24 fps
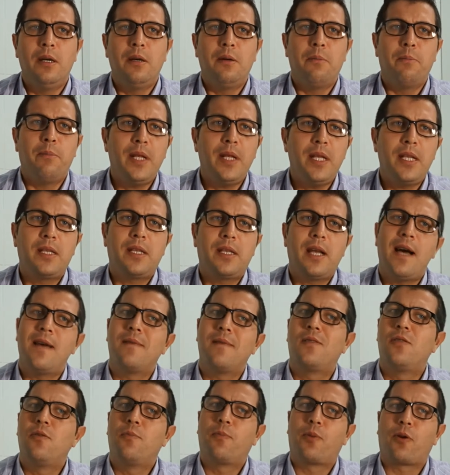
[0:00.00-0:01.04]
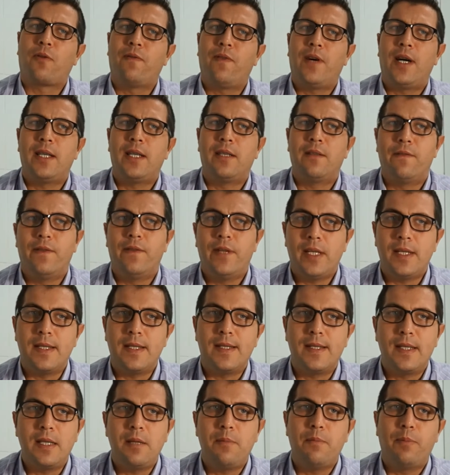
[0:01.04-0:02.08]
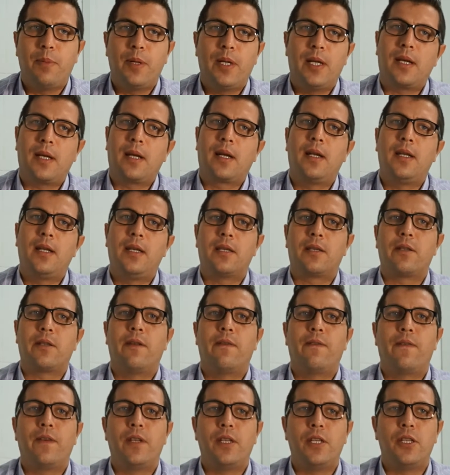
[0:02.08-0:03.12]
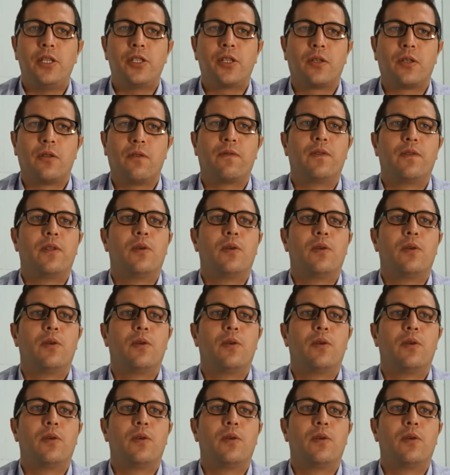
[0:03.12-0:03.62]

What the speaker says: Many times you provide a very simple and clear definition of the